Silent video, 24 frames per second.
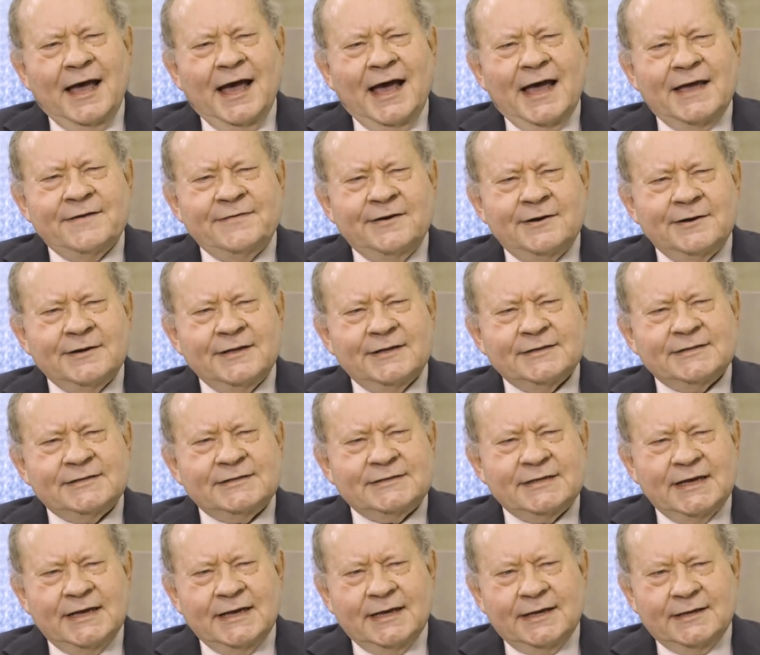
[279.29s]
I've heard it
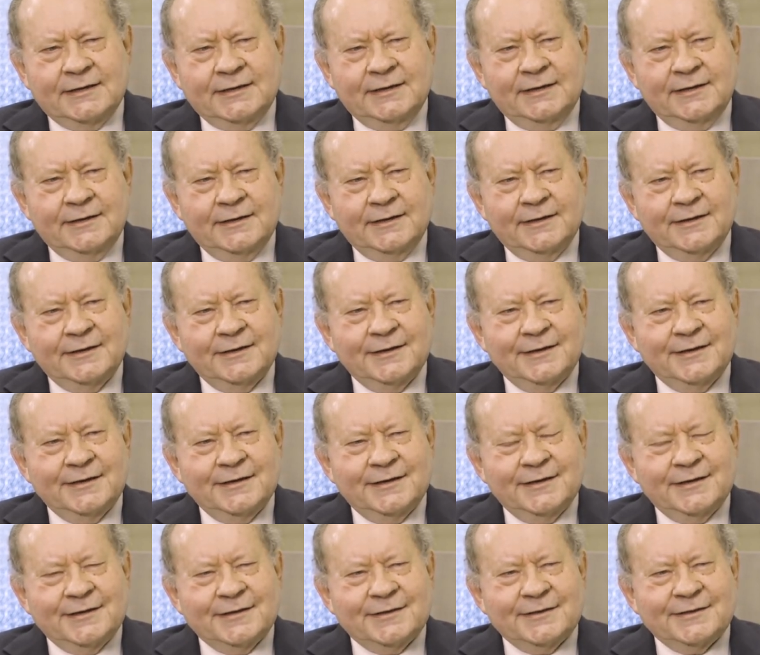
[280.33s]
said
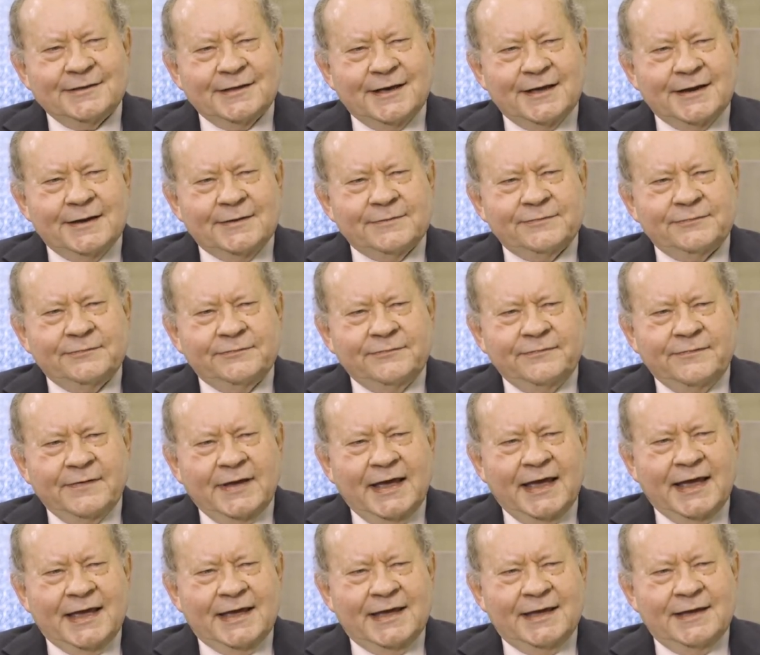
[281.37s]
that if
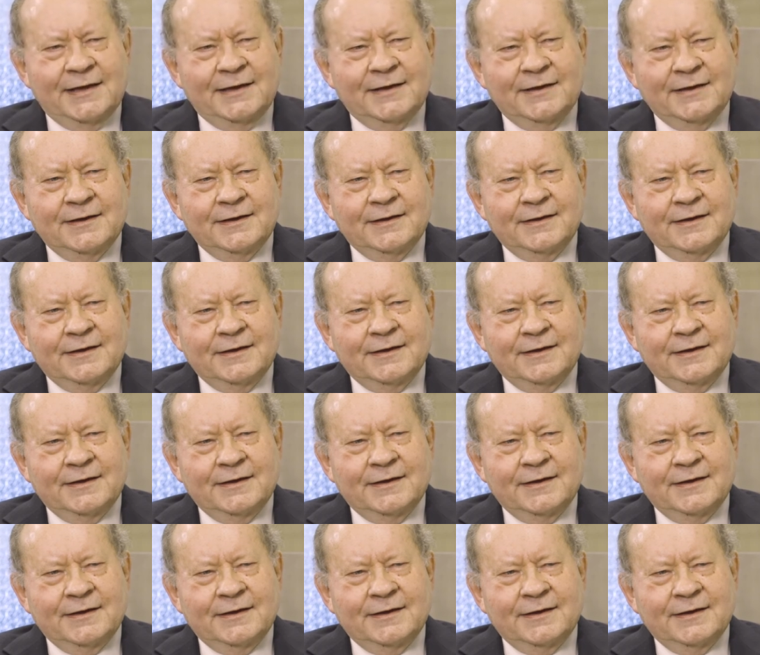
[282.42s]
a